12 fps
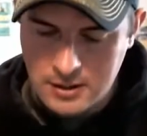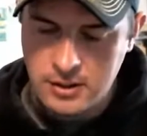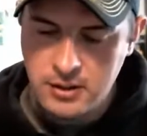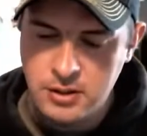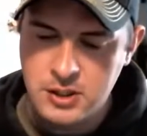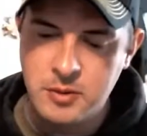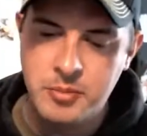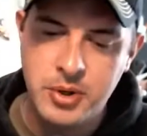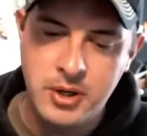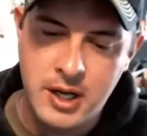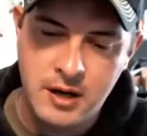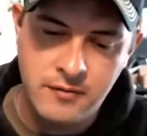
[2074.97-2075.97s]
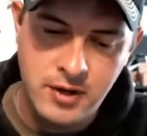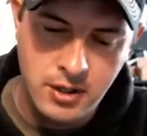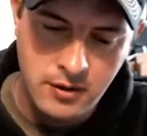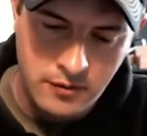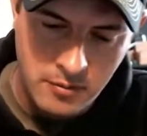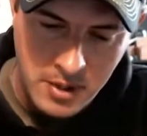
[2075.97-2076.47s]
I think you should be putting out a
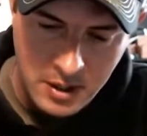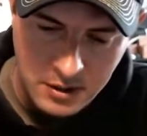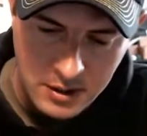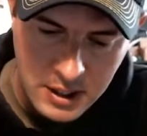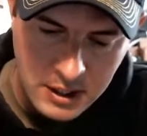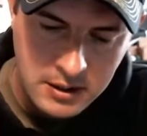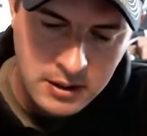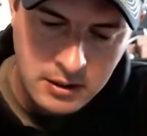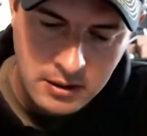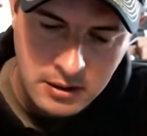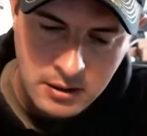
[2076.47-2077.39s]
video for metal detecting.